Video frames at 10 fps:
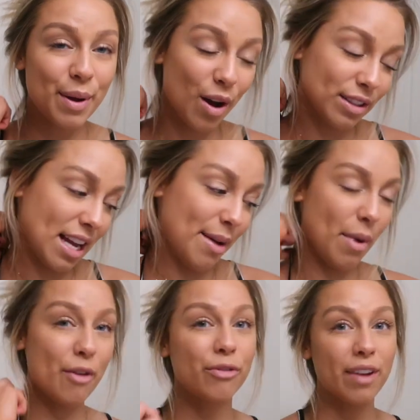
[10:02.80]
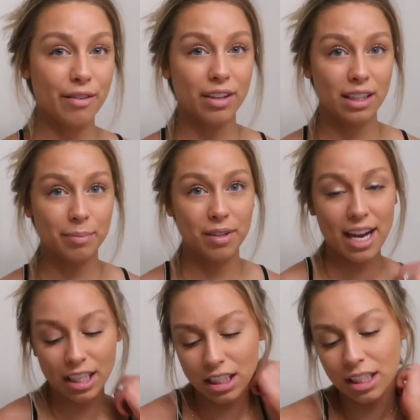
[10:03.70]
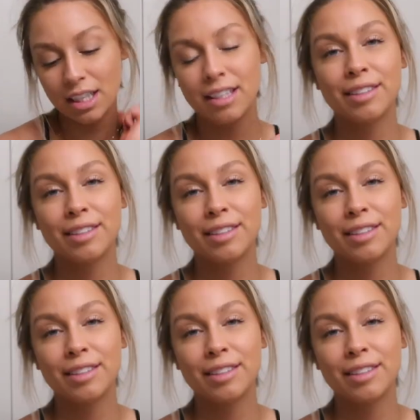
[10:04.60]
my all-time favorite lip liner.